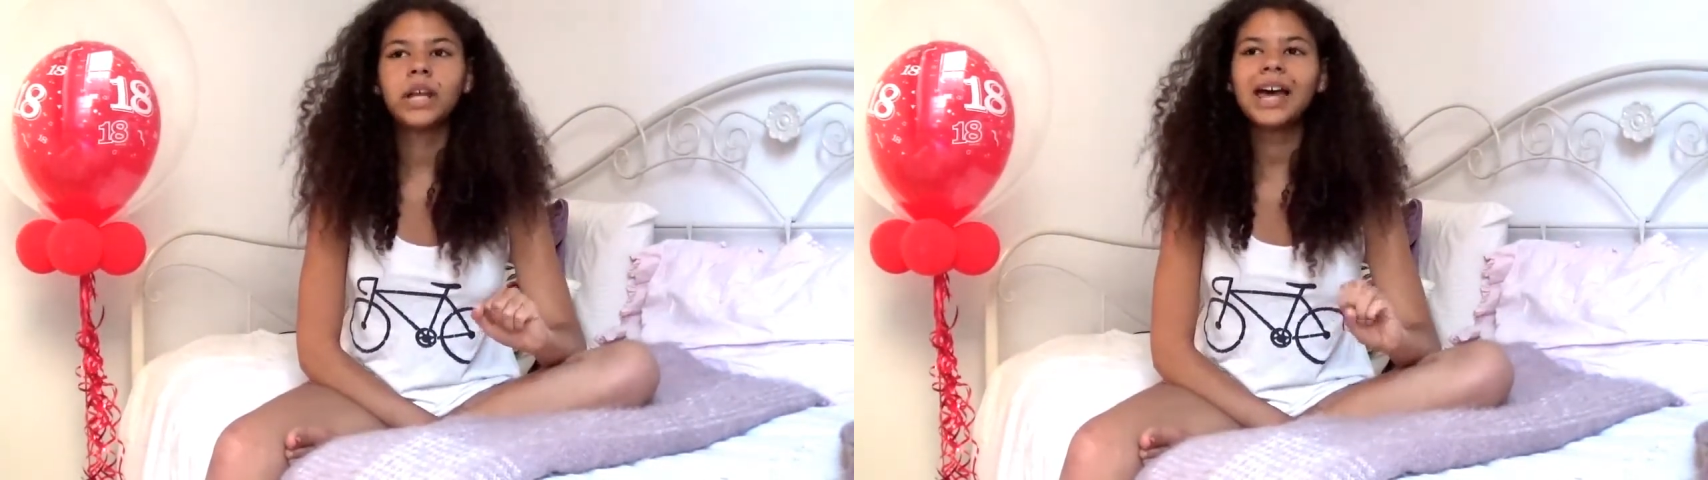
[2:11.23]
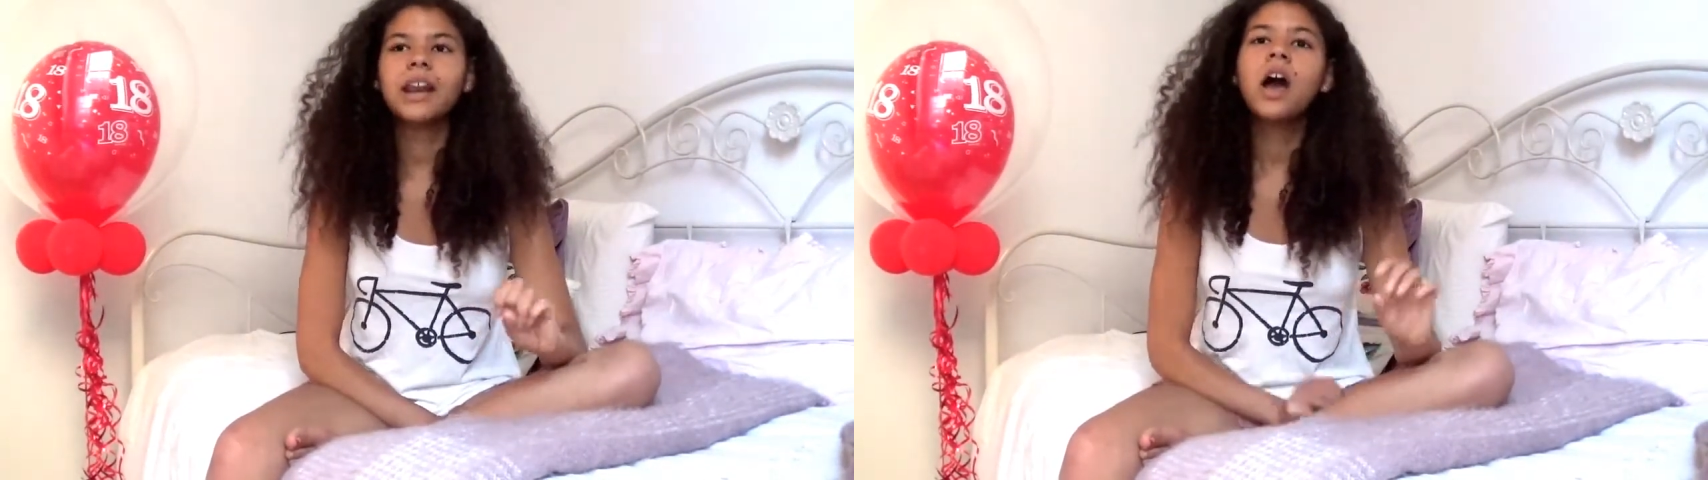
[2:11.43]

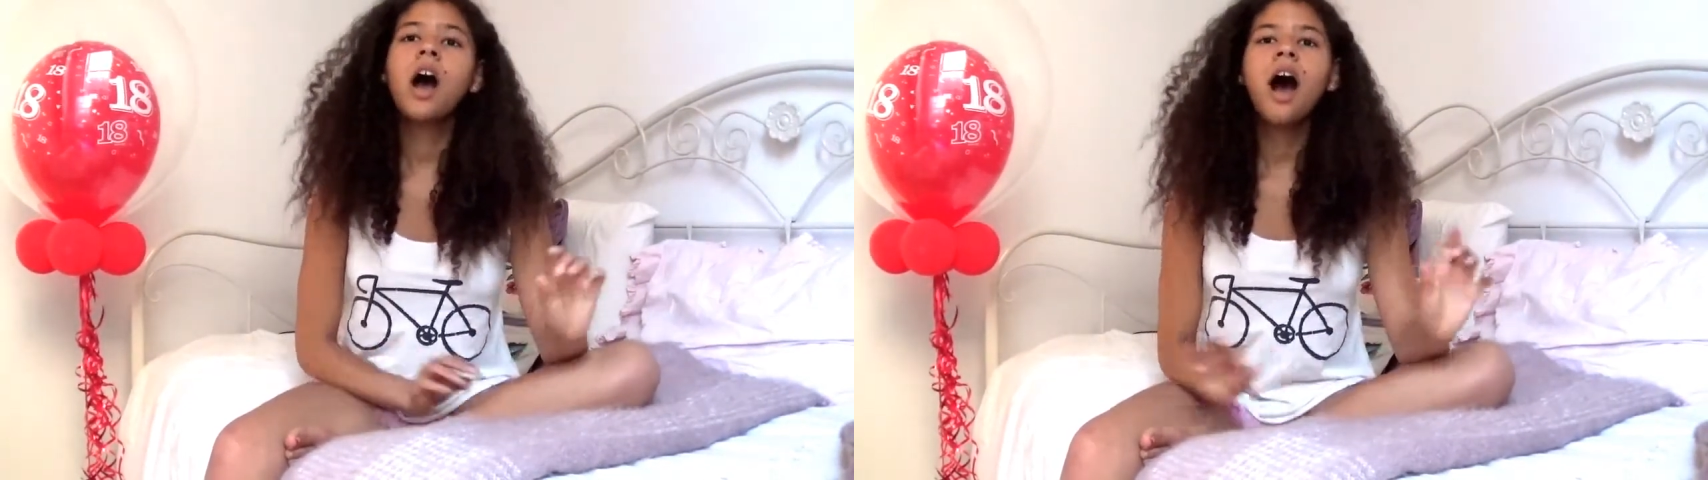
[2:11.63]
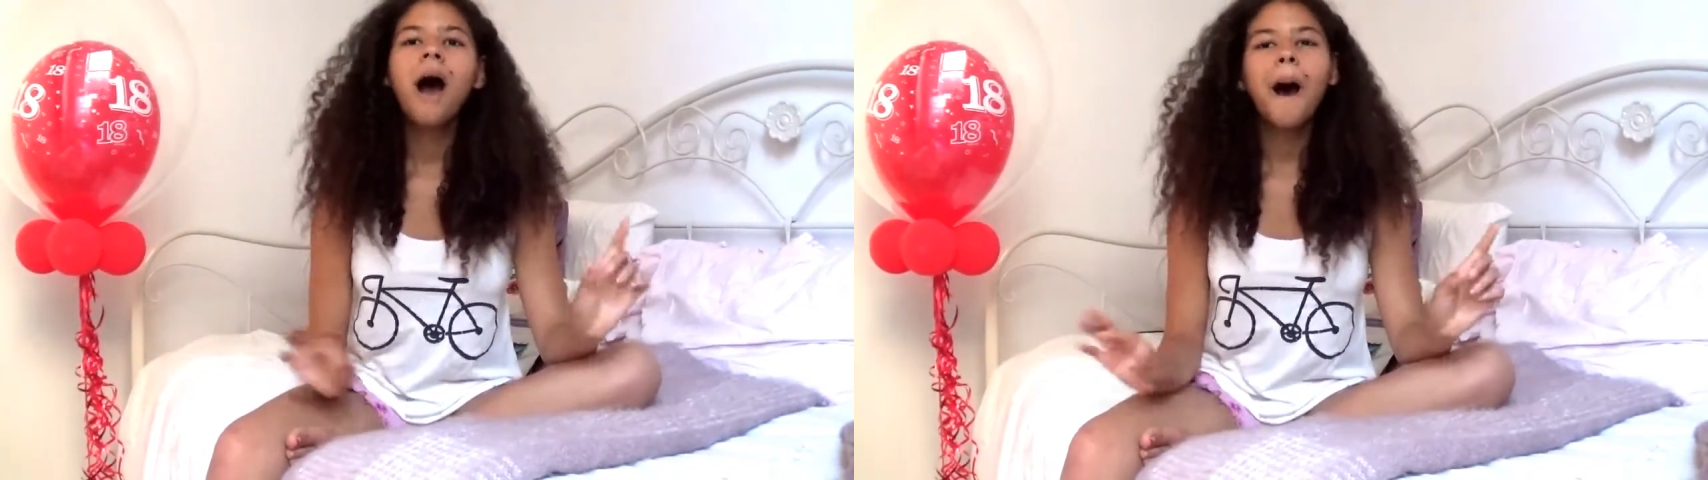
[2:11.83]
And
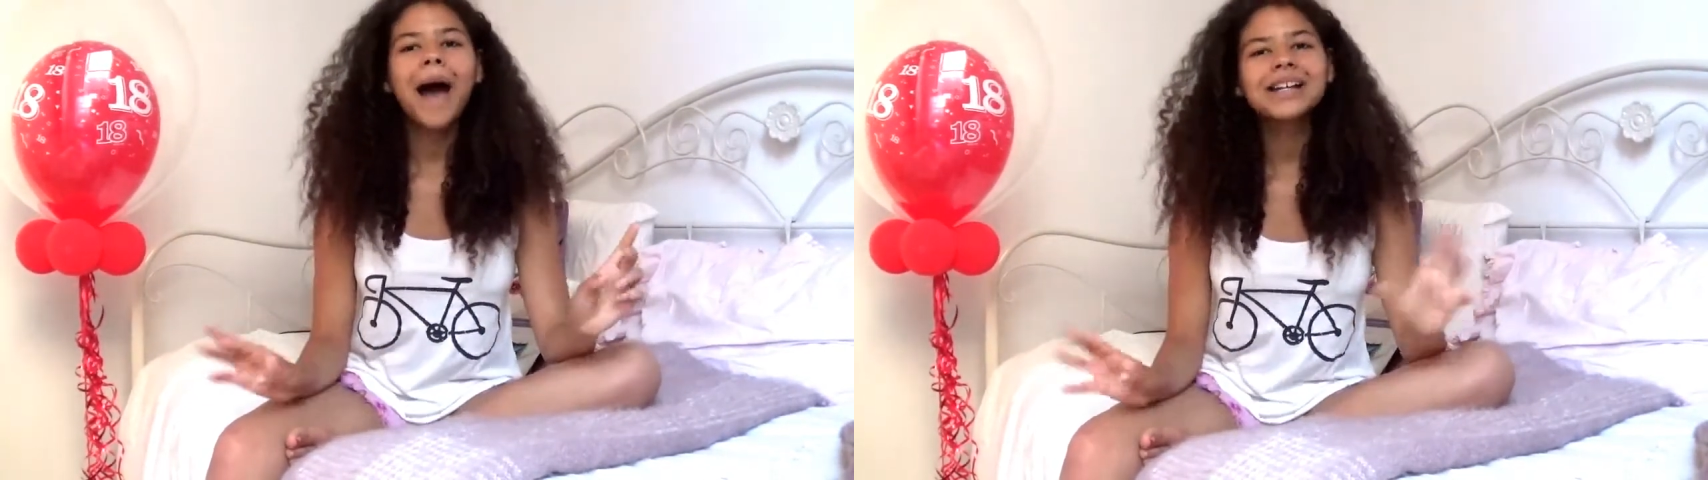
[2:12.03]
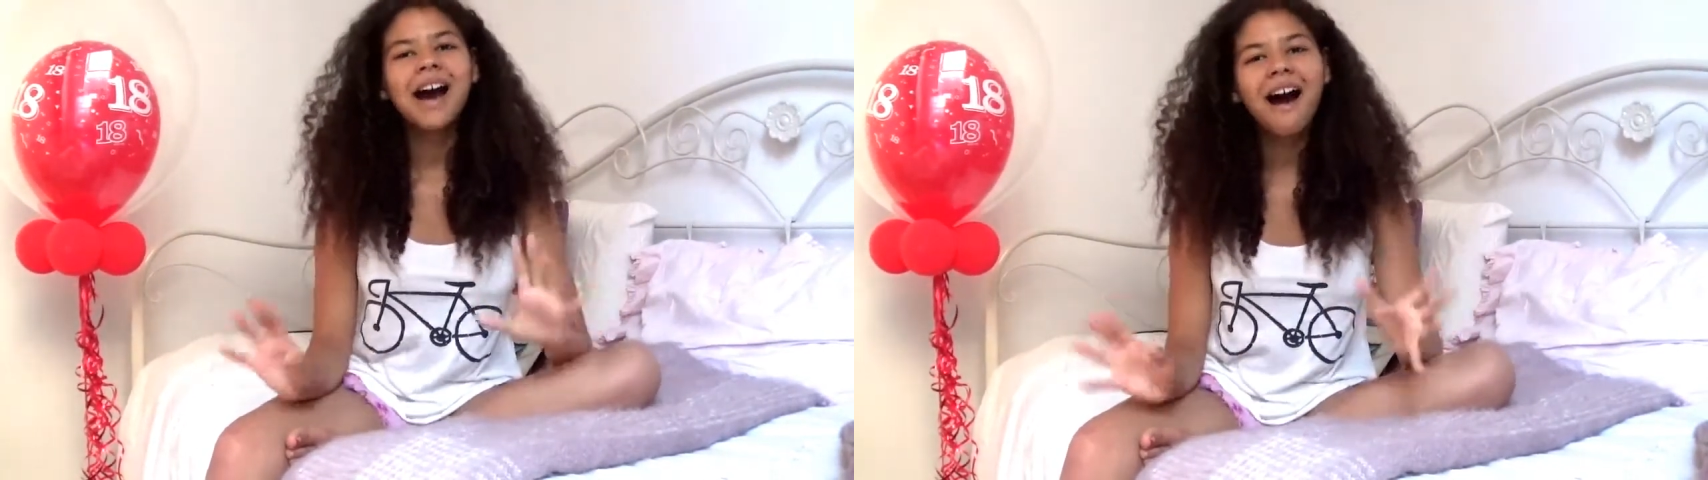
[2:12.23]

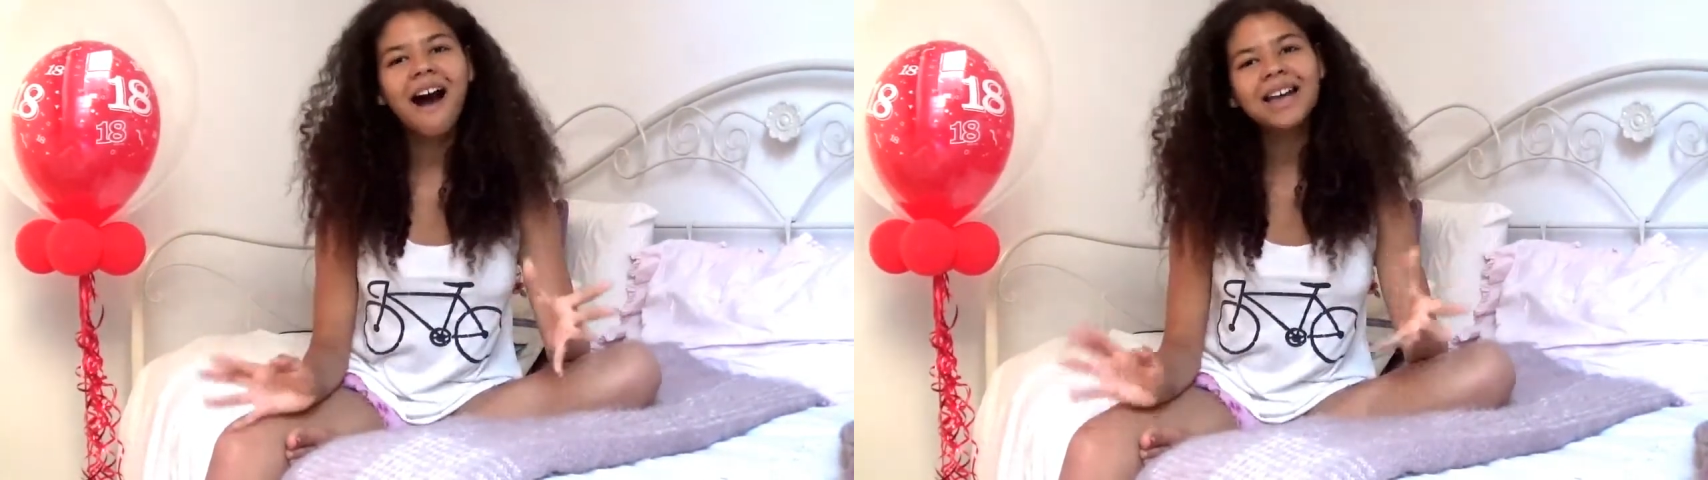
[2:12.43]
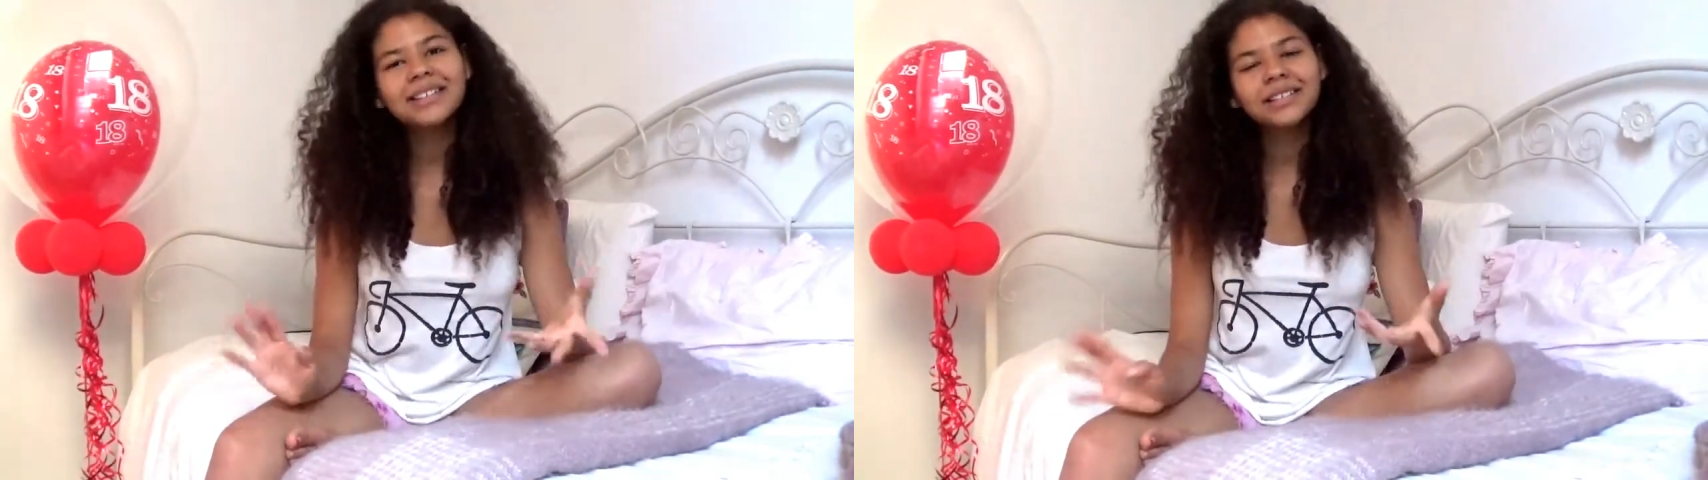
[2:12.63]
I
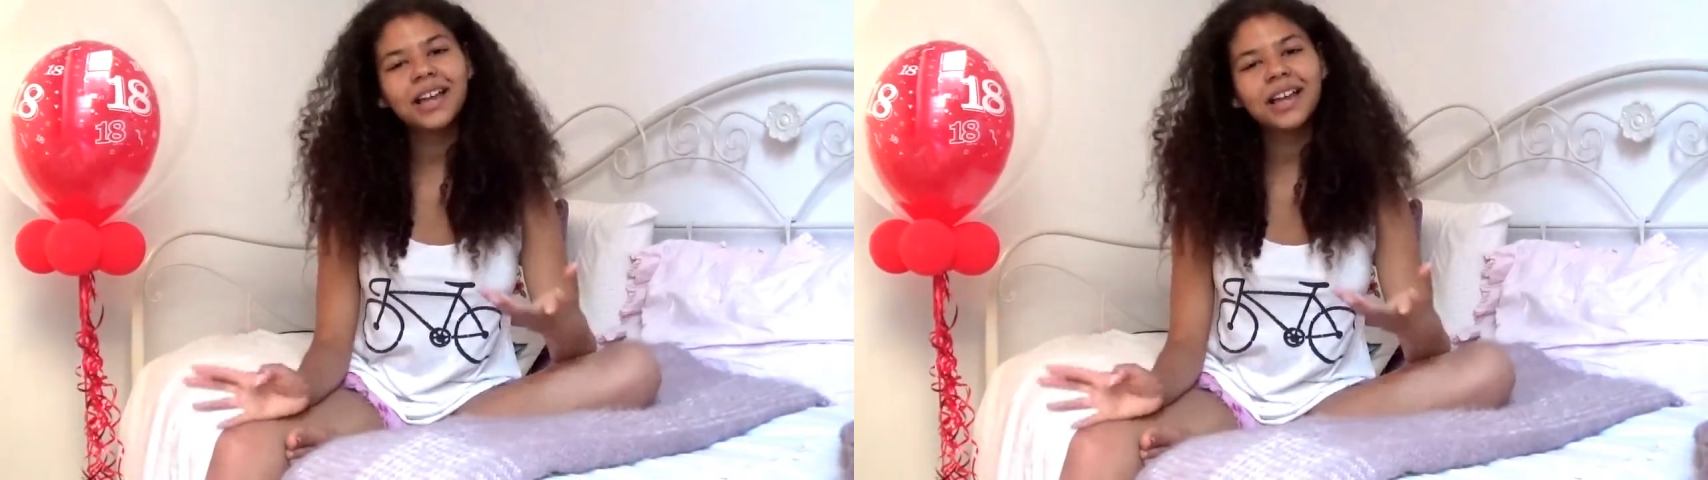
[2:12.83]
kind of